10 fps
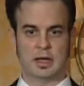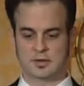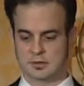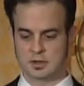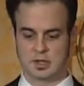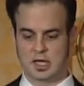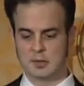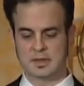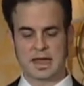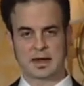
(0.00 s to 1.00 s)
out to it,
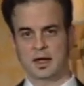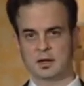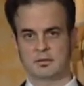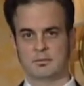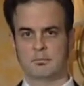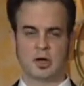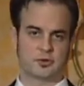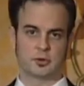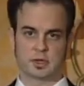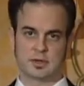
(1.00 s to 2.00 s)
but that kind of
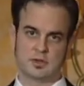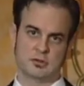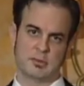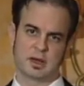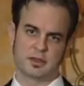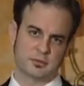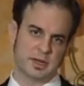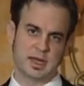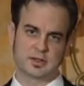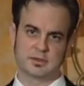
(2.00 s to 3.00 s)
muscle gives you about a
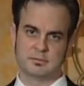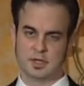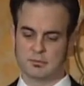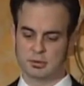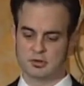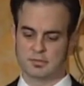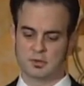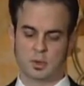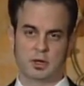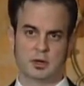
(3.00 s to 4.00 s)
3x
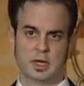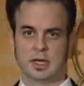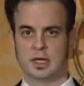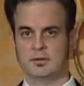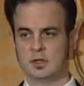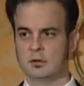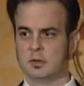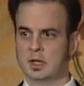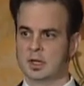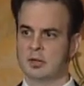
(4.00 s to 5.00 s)
improvement, where if
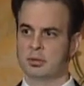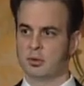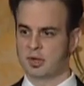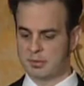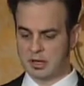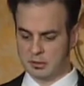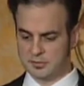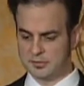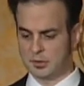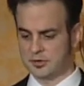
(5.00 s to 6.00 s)
you employ the power
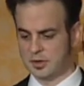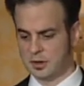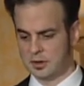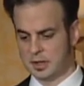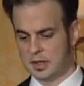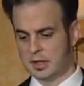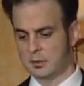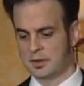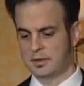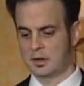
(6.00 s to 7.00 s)
of small talk
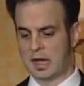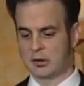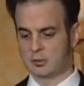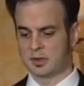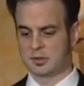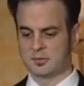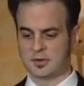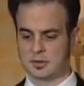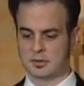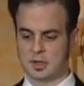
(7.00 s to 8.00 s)
with algorithms
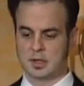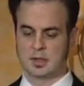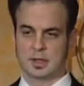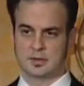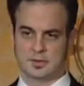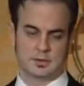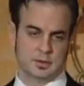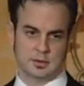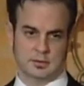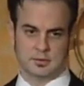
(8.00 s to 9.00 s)
and
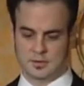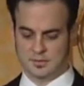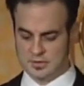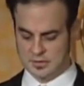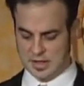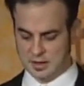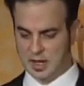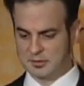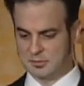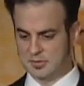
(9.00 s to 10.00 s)
sophisticated
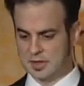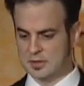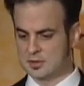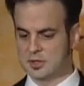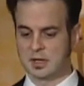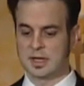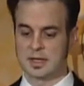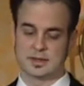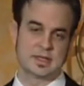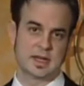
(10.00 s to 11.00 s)
optimizations, you can
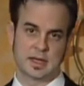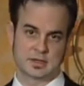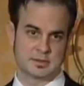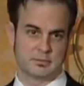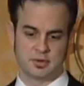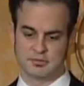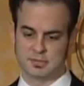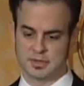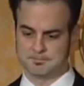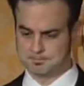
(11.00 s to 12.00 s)
get a 10x
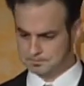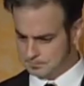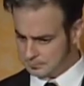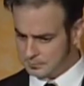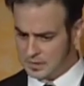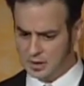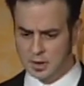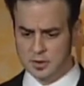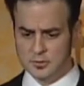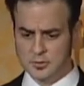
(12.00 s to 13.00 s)
improvement.
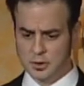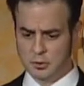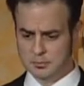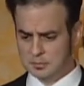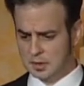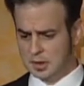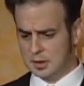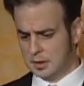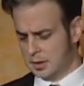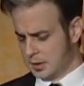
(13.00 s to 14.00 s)
So
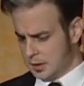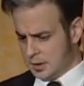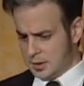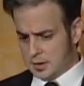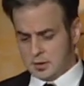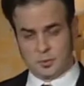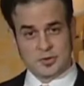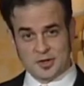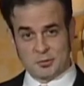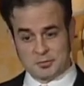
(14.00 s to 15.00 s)
we
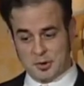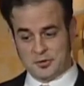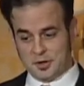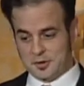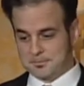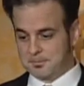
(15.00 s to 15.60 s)
stuck with small talk,